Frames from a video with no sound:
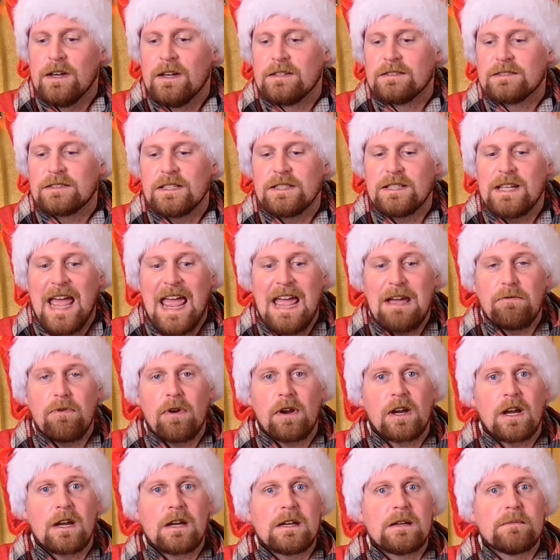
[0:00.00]
Today we're
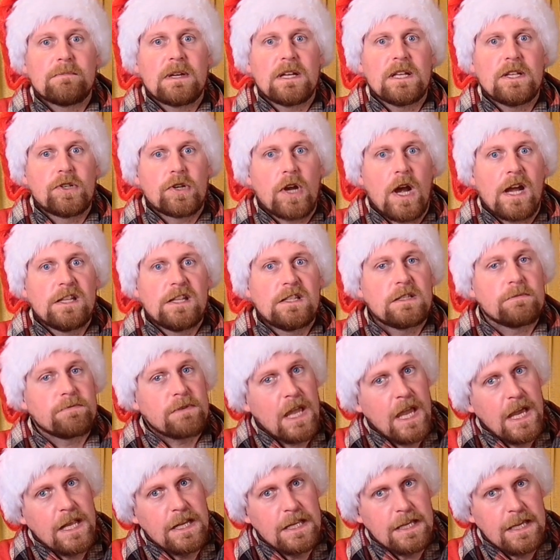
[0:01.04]
going to be trying some
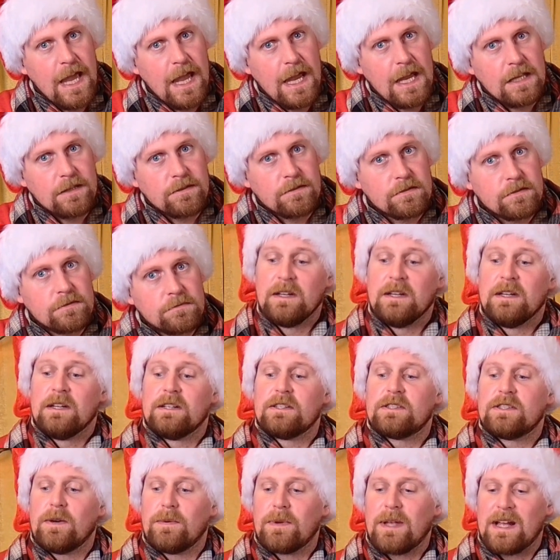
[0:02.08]
candy canes.
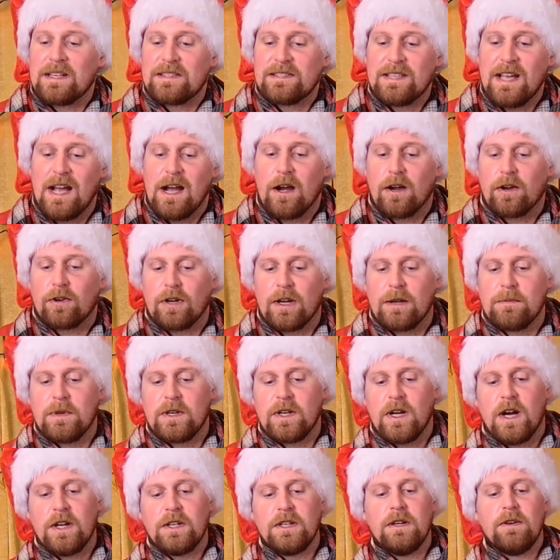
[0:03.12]
So we got sour cream and
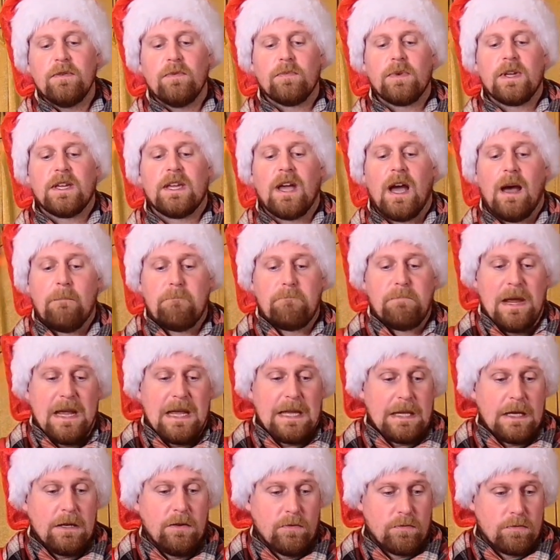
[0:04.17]
onion, we got
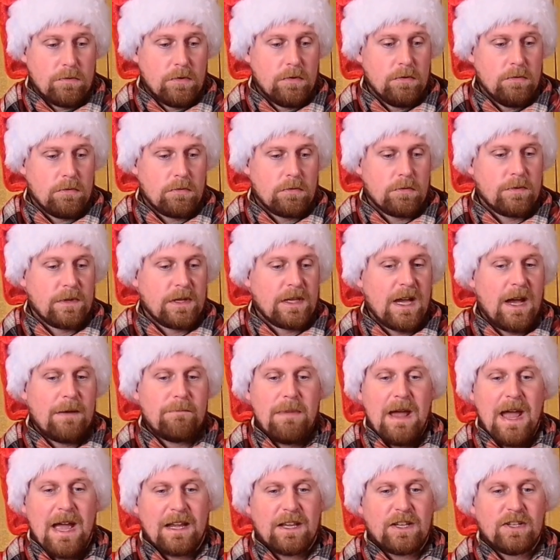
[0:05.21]
bacon, ooh, we got
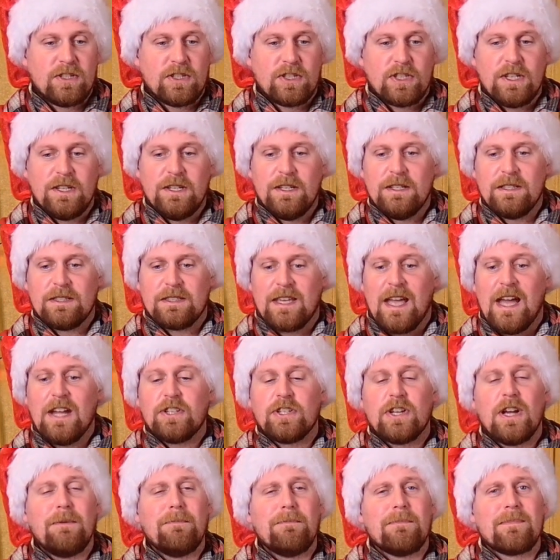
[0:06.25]
mac and cheese,
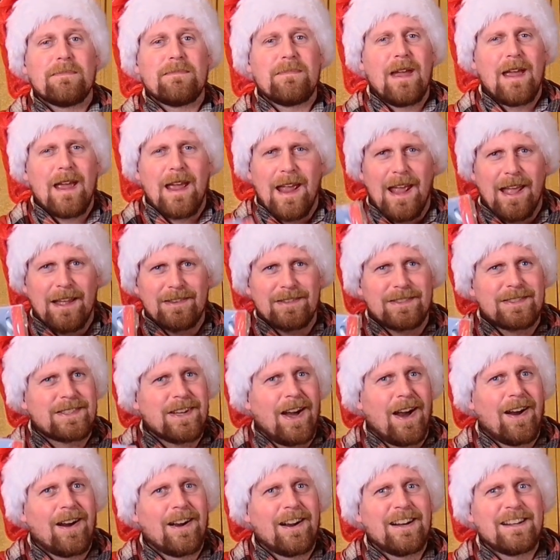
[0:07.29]
ketchup, and
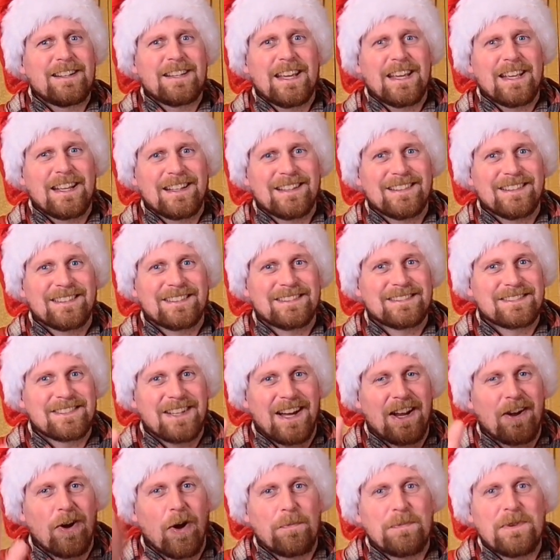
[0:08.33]
sardine. So I
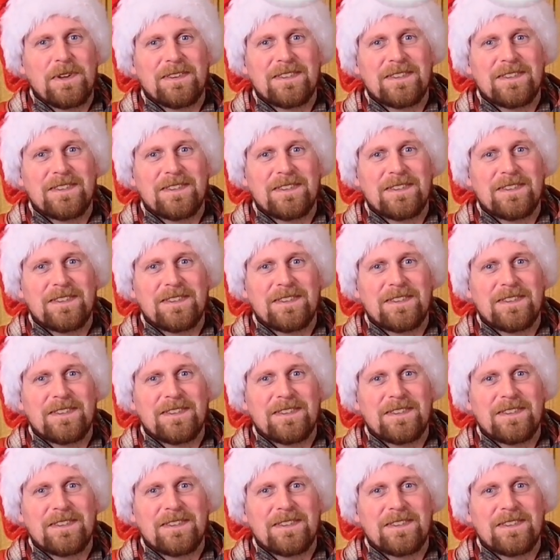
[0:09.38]
hope you